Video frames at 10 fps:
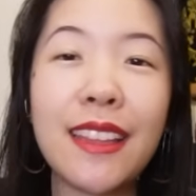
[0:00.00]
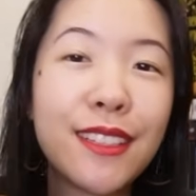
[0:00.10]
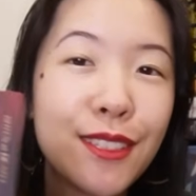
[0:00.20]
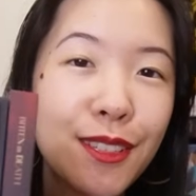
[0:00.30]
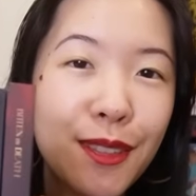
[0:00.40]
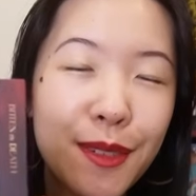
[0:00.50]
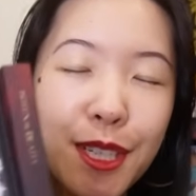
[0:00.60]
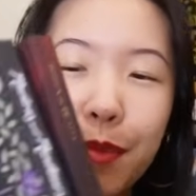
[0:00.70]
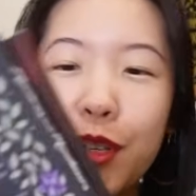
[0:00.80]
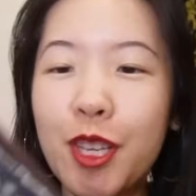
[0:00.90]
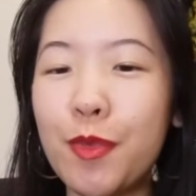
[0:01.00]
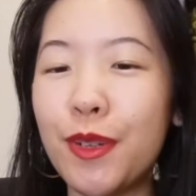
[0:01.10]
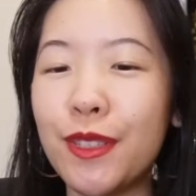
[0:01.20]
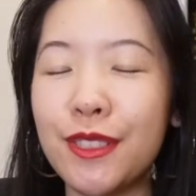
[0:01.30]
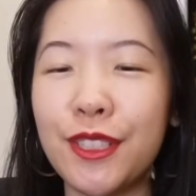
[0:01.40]
And these are the three spooky
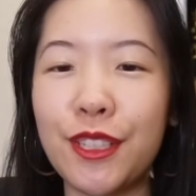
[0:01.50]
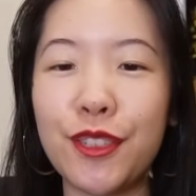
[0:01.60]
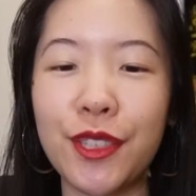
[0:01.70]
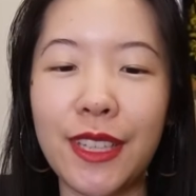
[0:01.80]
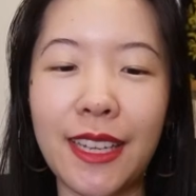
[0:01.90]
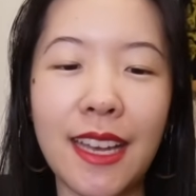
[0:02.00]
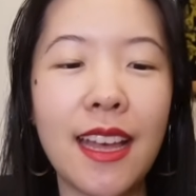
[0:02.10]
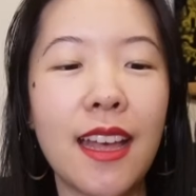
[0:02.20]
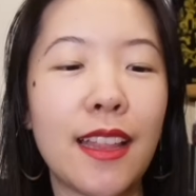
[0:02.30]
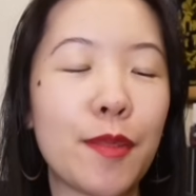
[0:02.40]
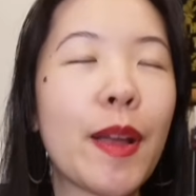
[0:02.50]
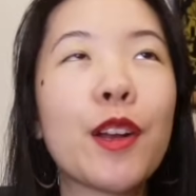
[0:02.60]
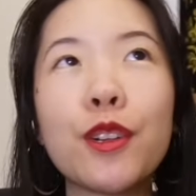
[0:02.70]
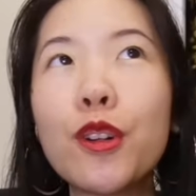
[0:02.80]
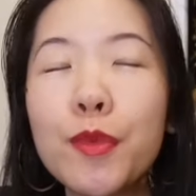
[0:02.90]
books. They're usually like
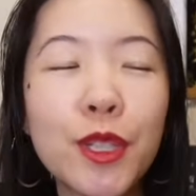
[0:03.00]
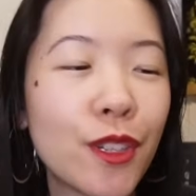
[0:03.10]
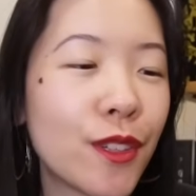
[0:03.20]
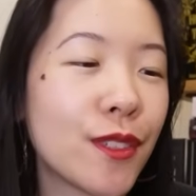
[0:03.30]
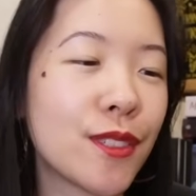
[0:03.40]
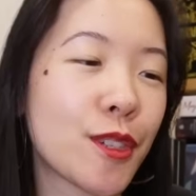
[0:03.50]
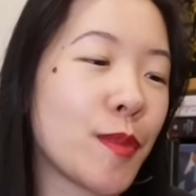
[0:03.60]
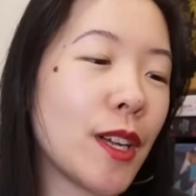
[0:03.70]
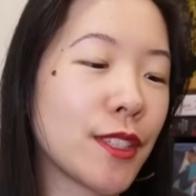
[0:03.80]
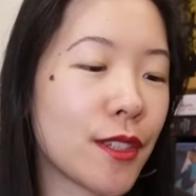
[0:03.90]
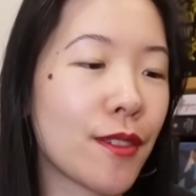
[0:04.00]
paranormals or monster